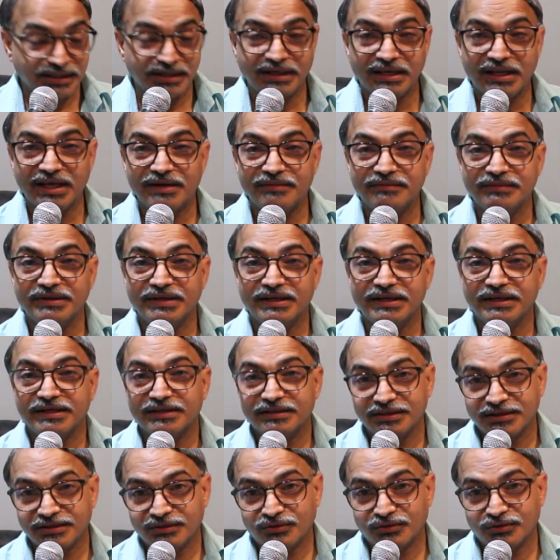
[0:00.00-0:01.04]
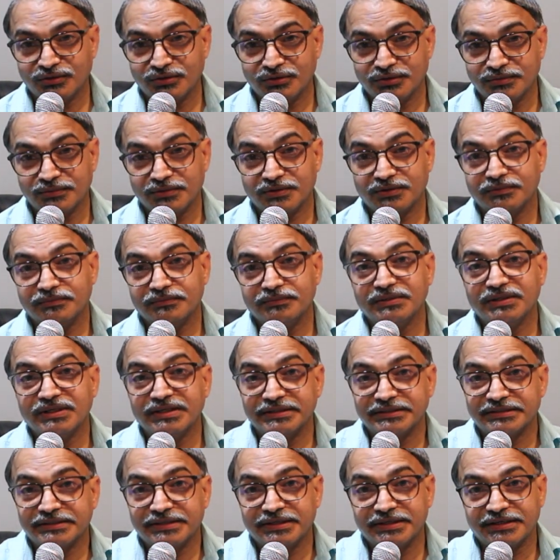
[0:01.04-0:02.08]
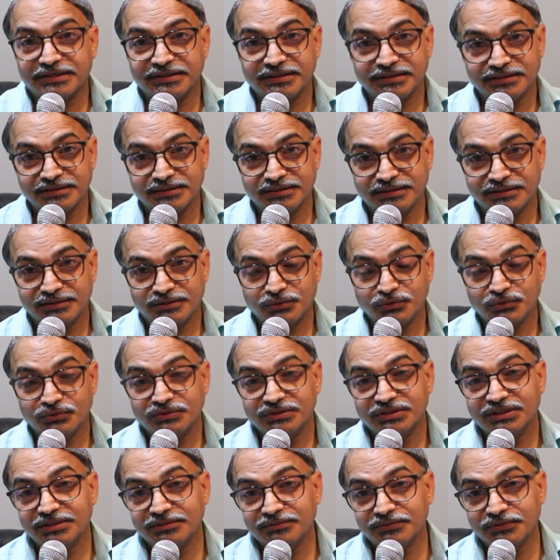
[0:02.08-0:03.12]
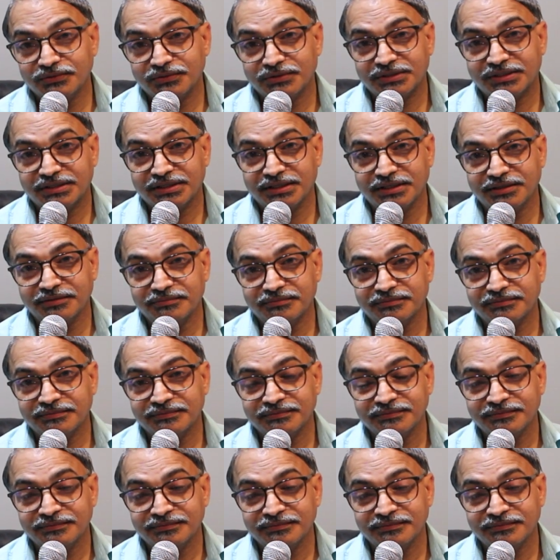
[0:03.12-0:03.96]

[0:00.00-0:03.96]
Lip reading: navigate the code faster to save your time.